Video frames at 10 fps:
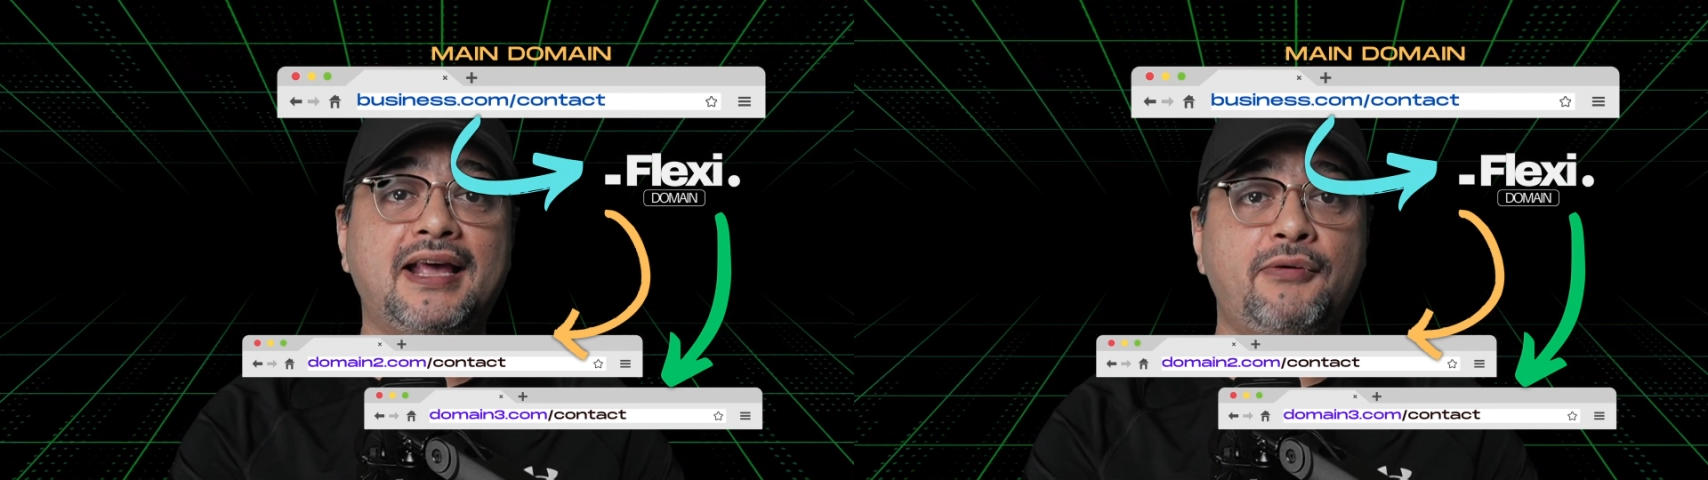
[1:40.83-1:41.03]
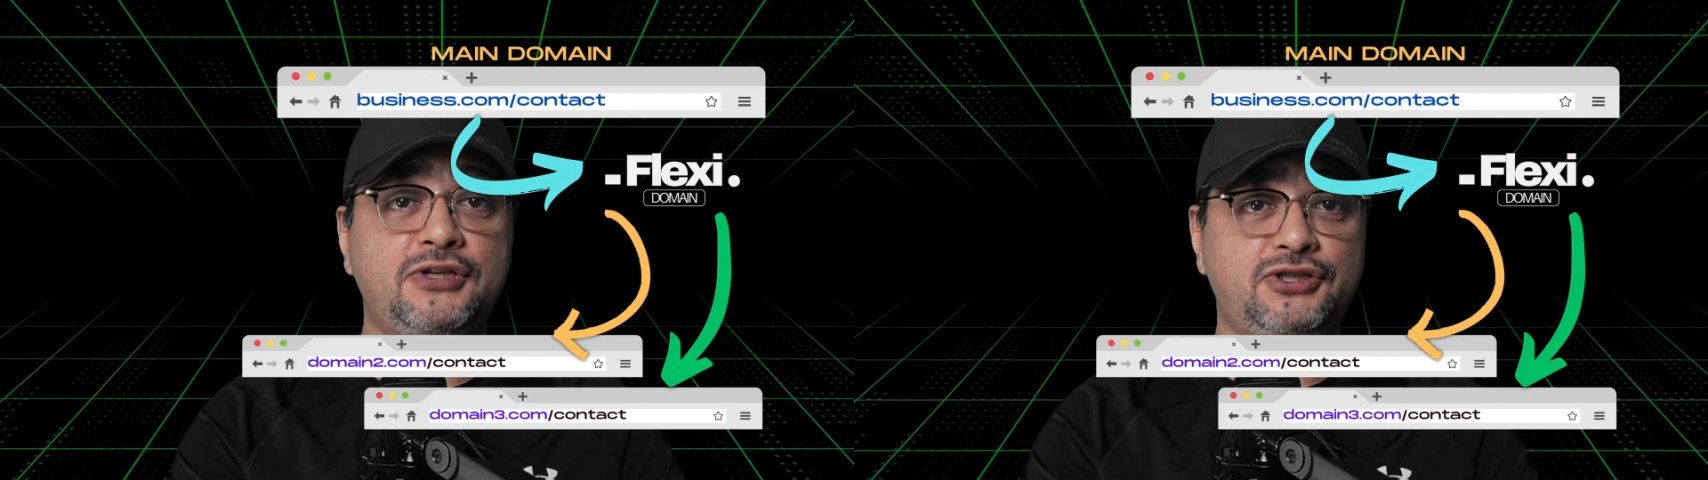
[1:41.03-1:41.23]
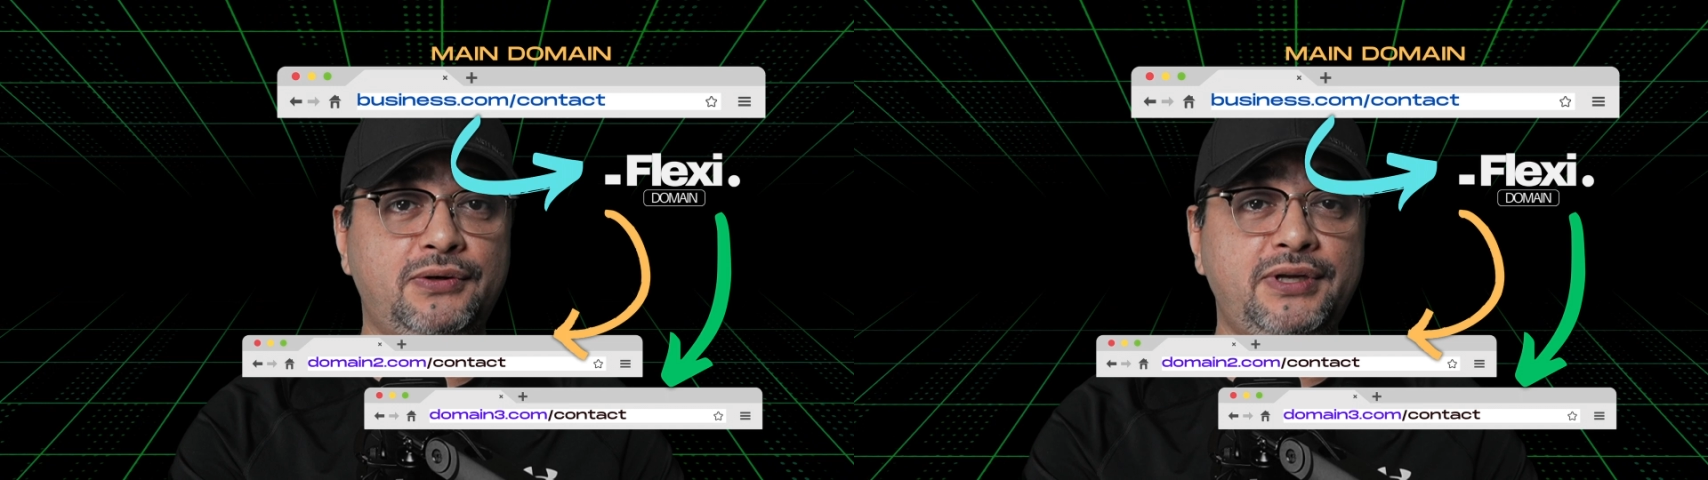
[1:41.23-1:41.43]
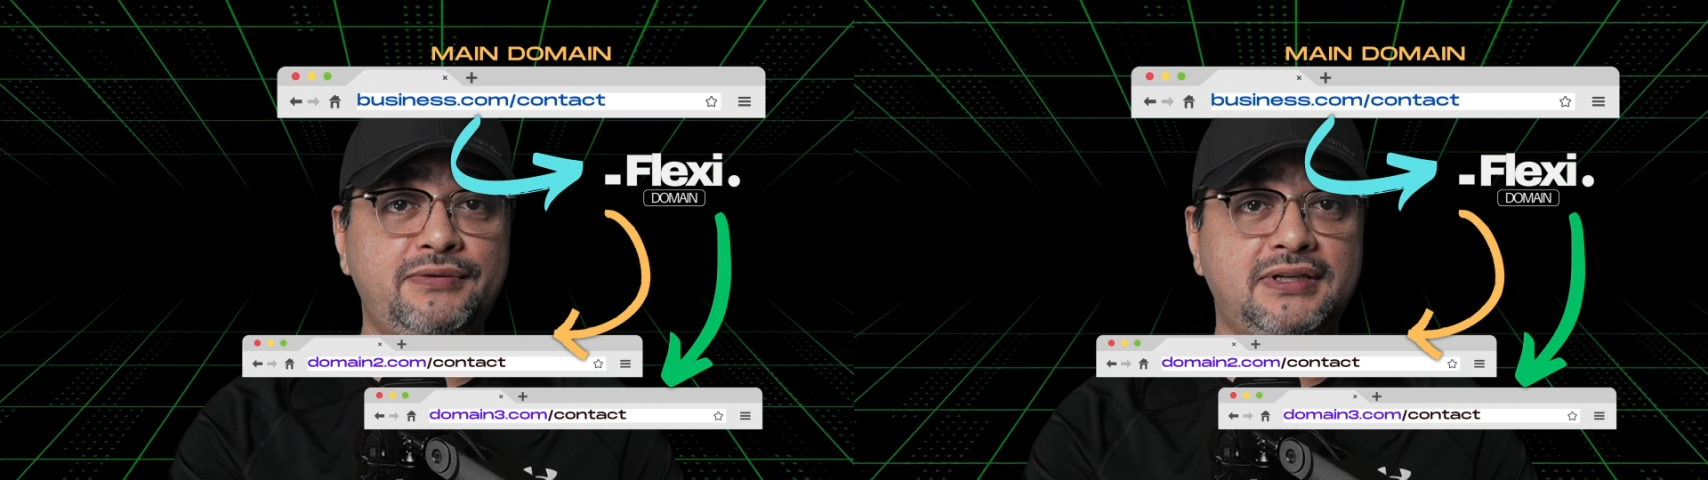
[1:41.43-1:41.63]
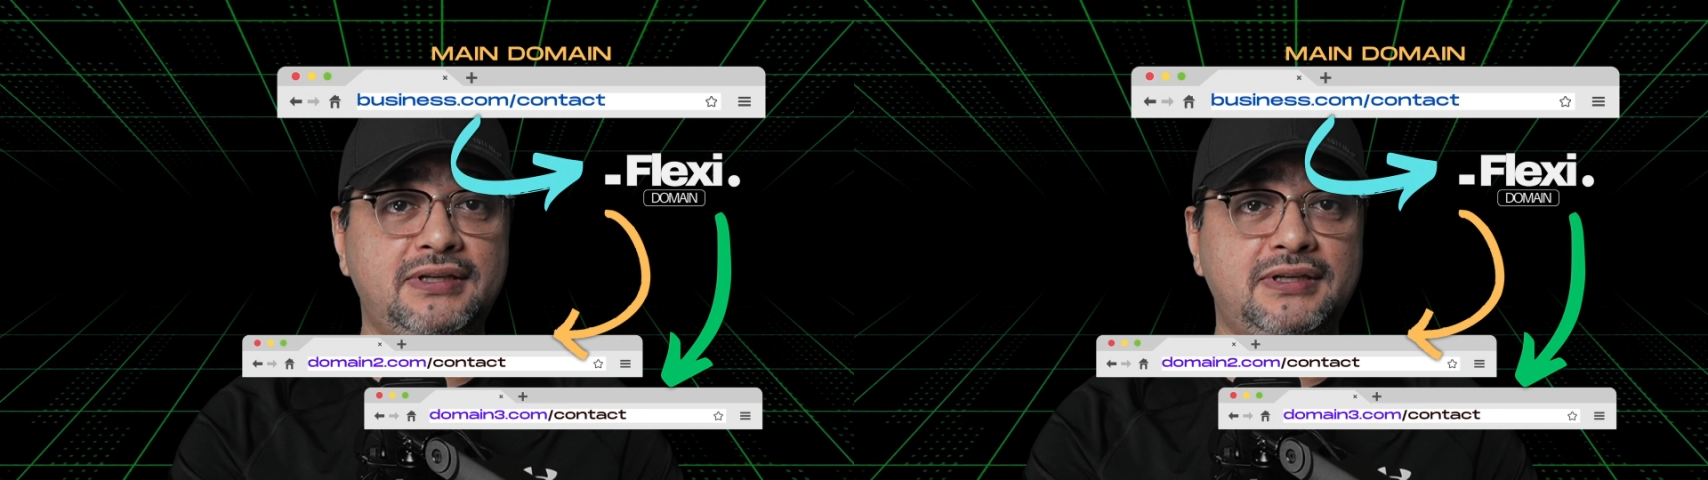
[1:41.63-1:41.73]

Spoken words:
I will show you the